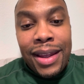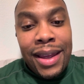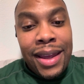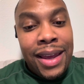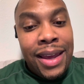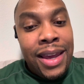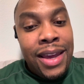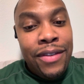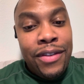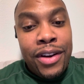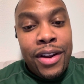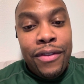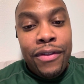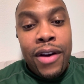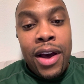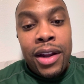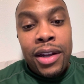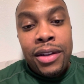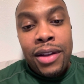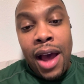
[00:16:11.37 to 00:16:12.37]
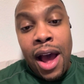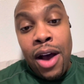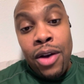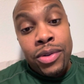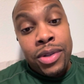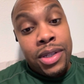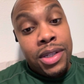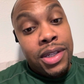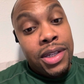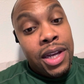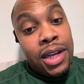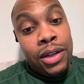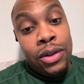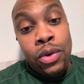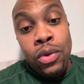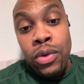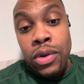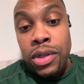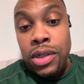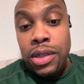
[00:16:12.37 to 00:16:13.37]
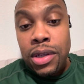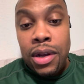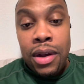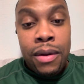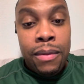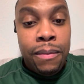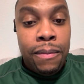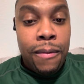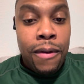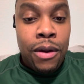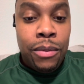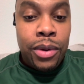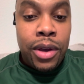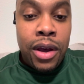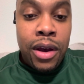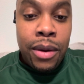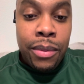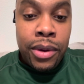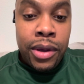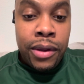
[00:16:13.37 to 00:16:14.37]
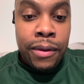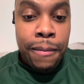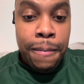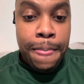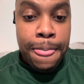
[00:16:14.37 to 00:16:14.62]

even if I was in St. Louis, I'm coming.